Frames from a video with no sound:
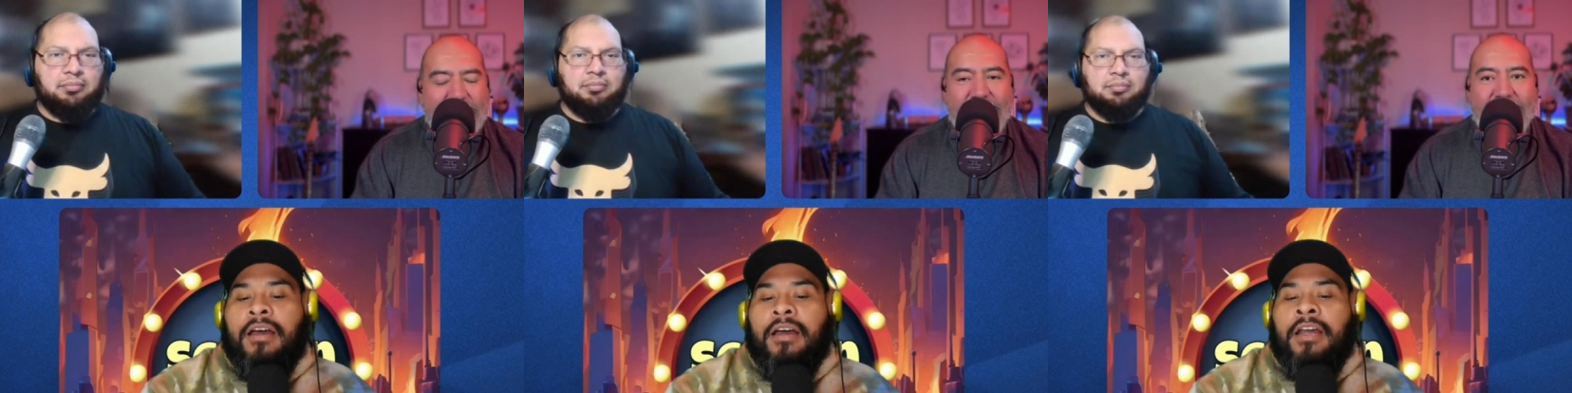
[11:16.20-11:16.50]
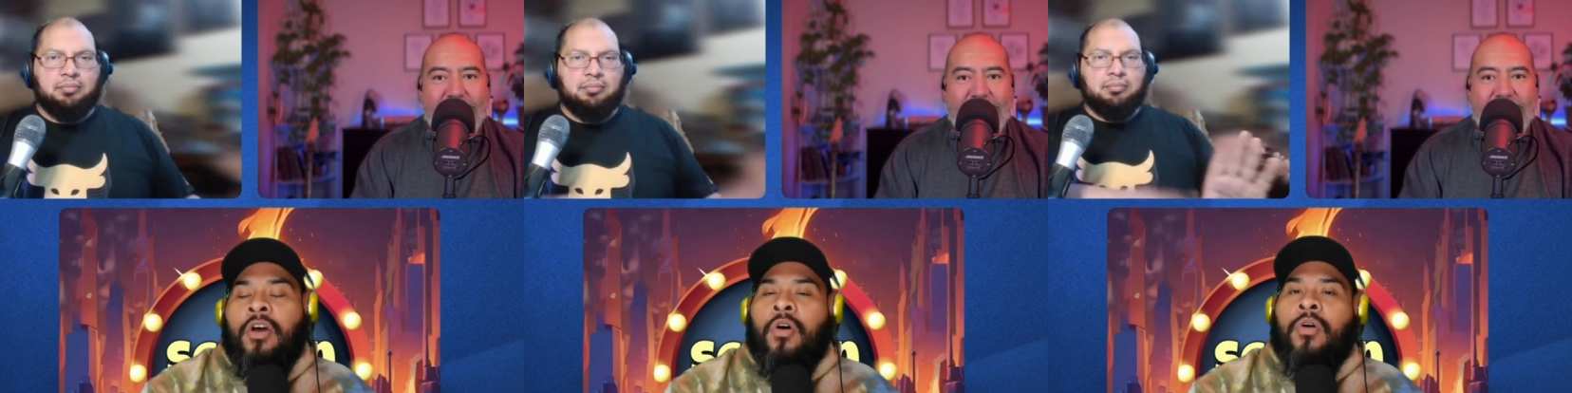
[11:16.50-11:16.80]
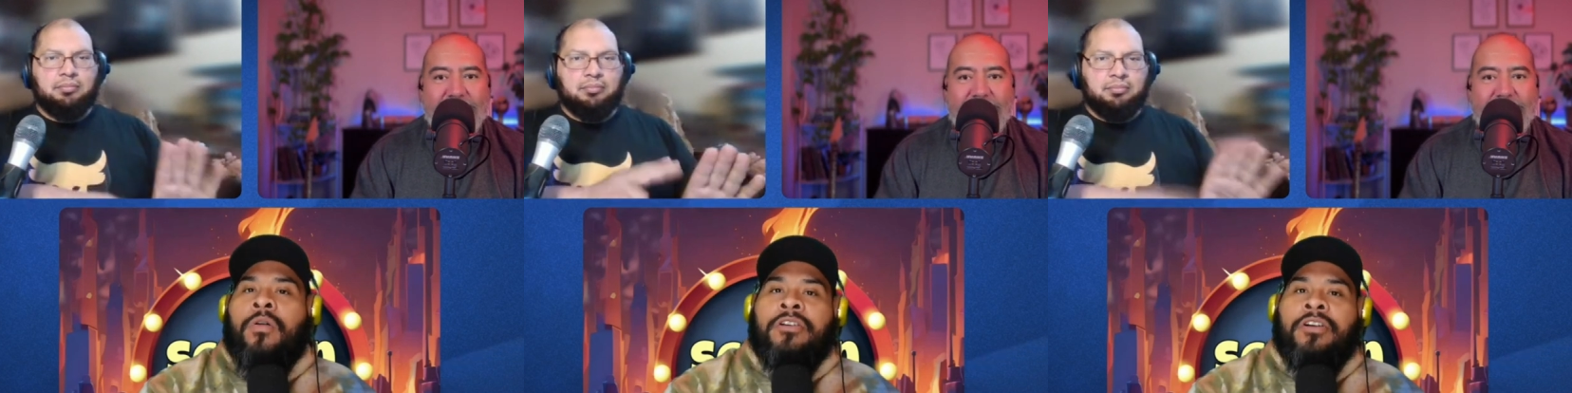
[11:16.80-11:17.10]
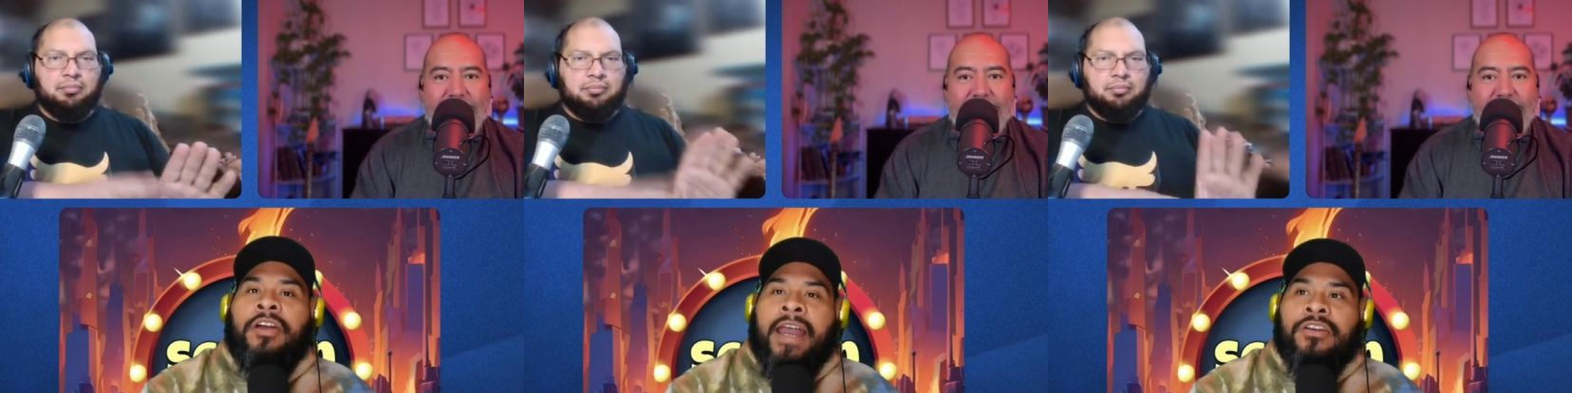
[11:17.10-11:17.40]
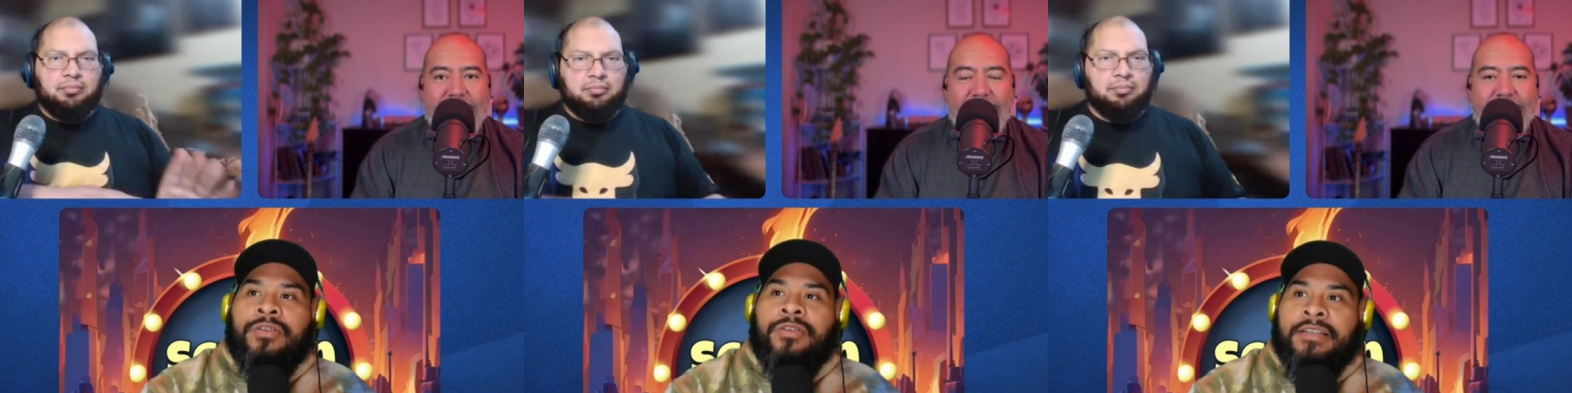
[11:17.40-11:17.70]
Speaker 1: an older
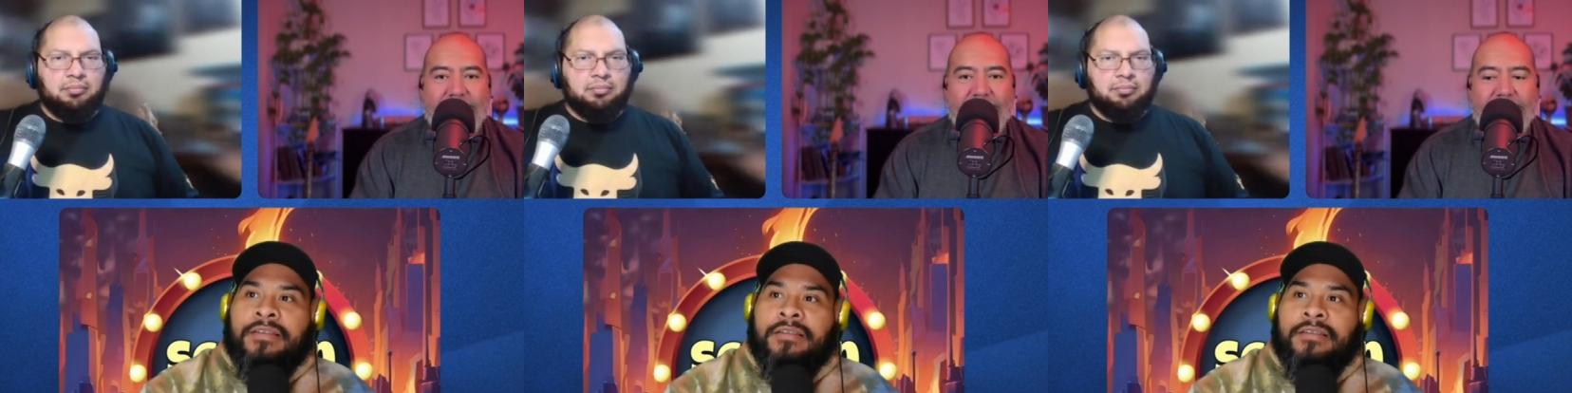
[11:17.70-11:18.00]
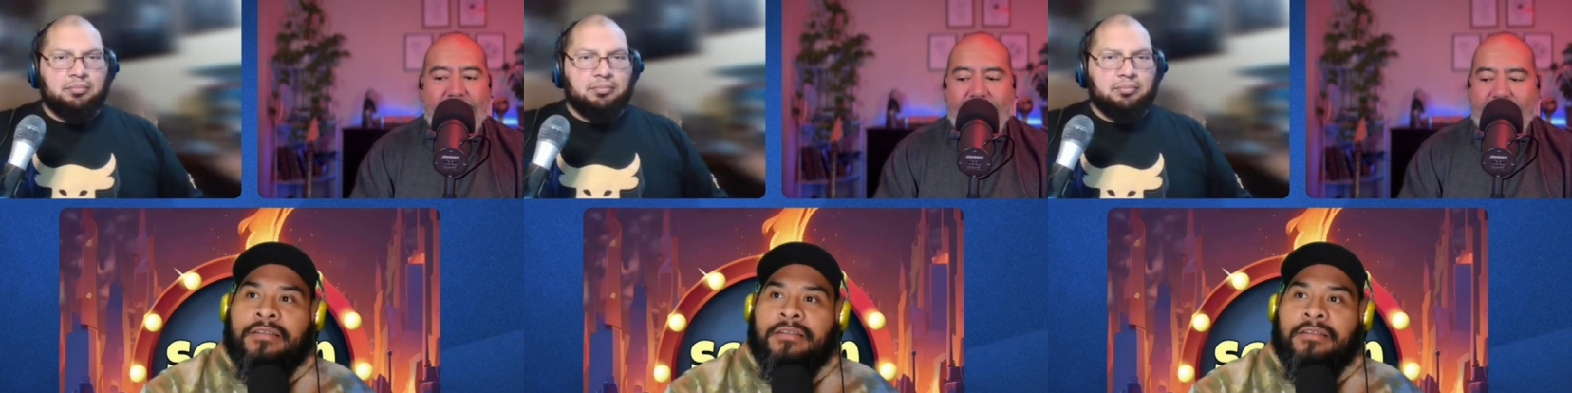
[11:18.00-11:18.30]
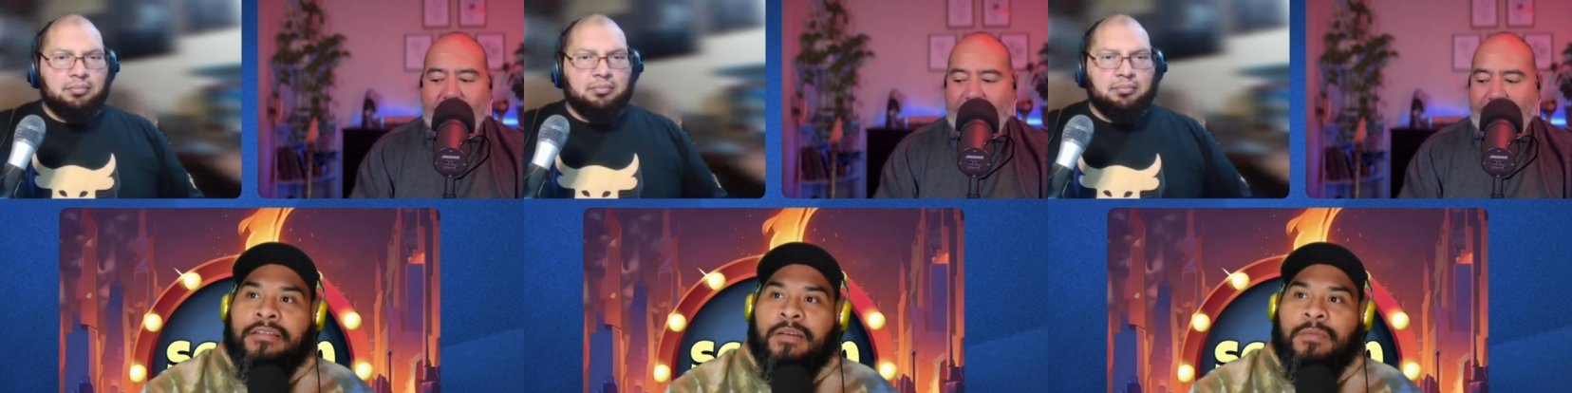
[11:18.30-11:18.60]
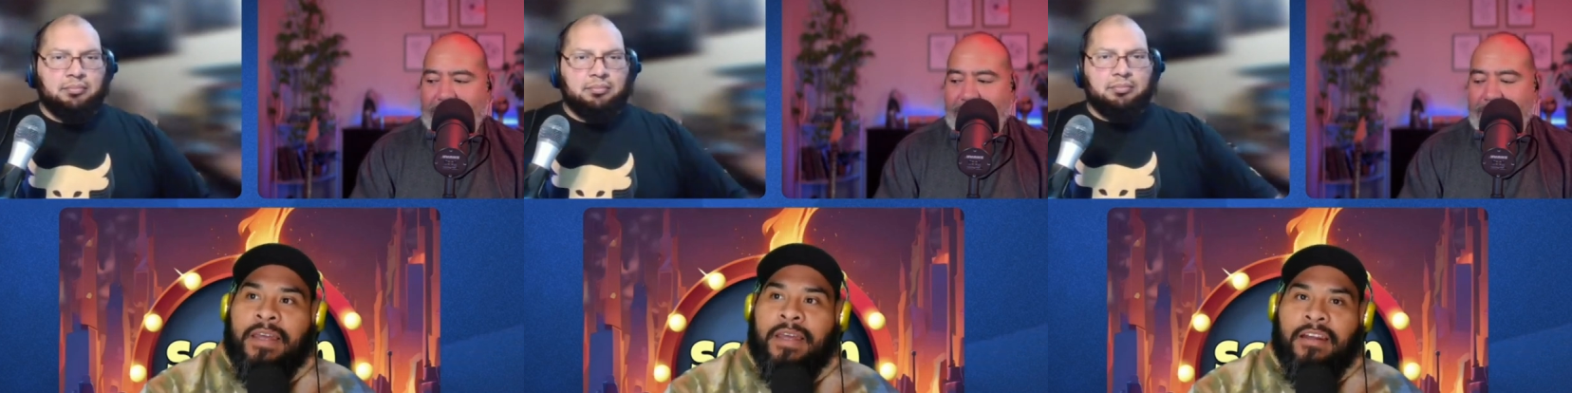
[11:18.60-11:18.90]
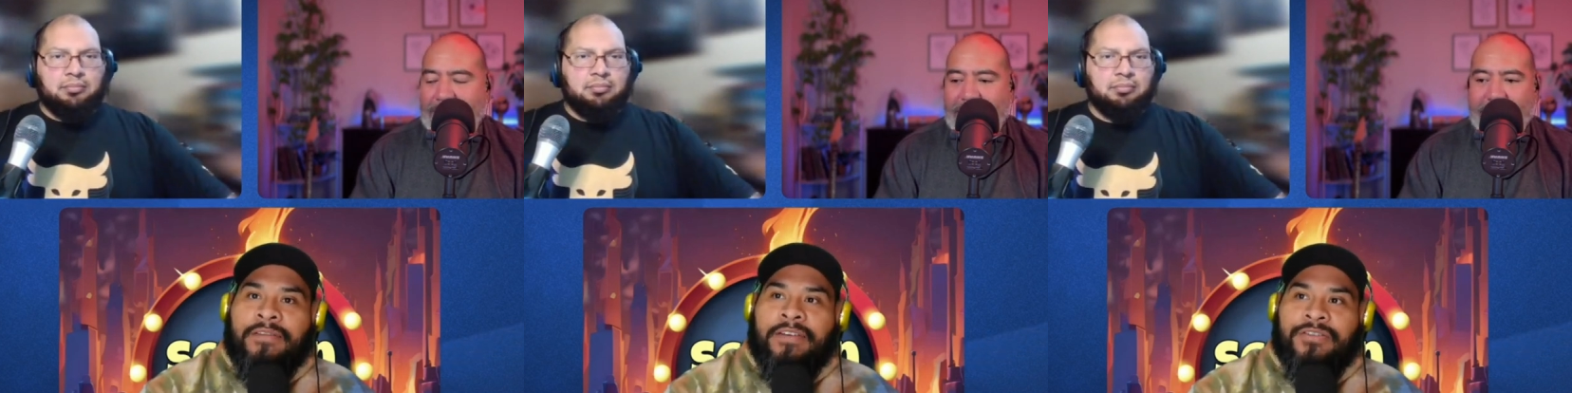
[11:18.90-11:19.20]
actress to play the
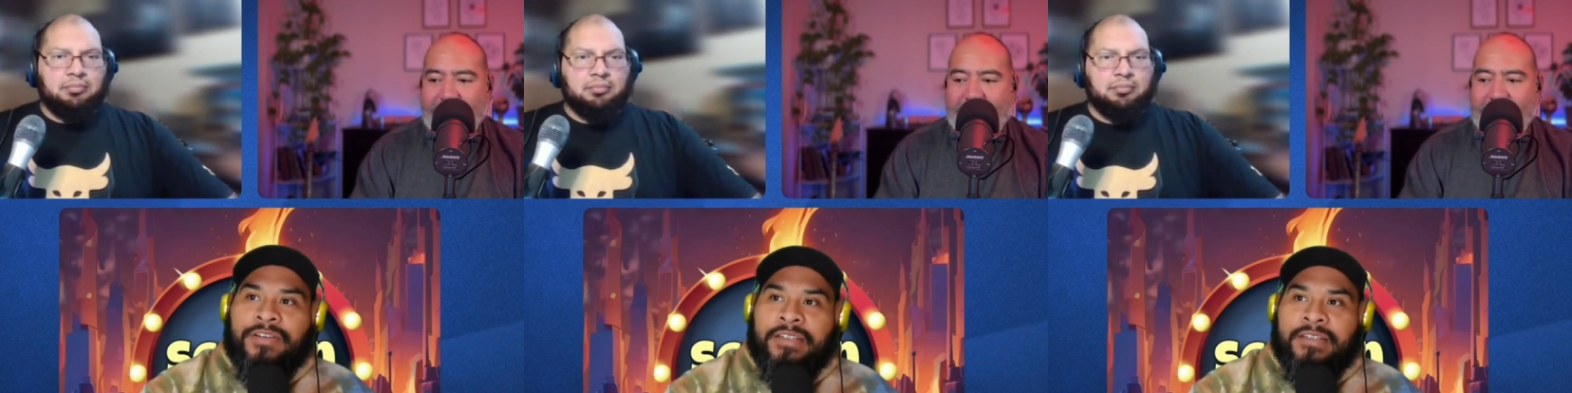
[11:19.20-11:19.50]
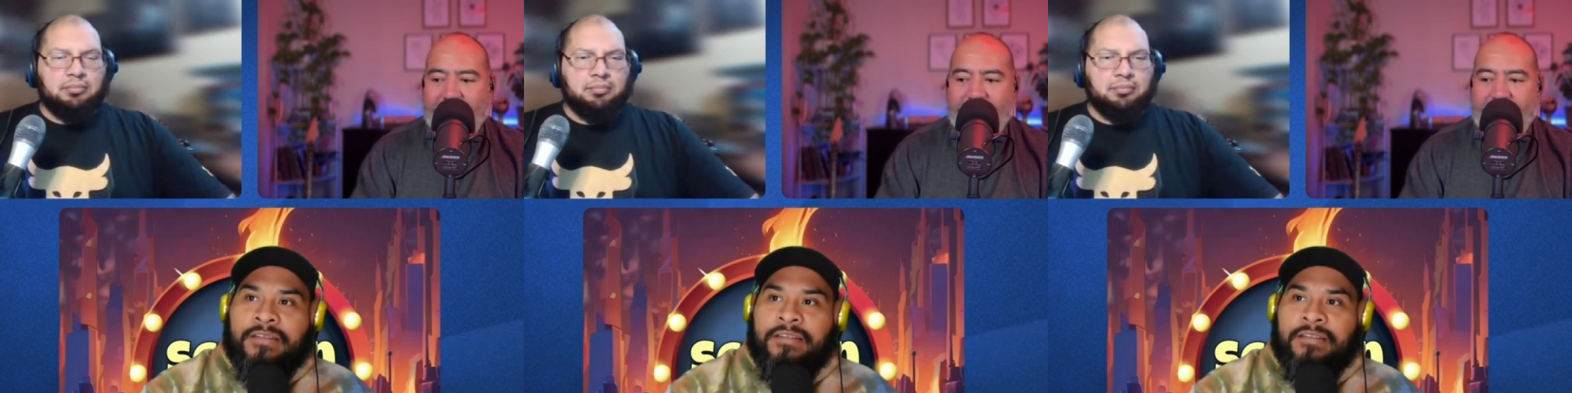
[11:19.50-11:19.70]
love interest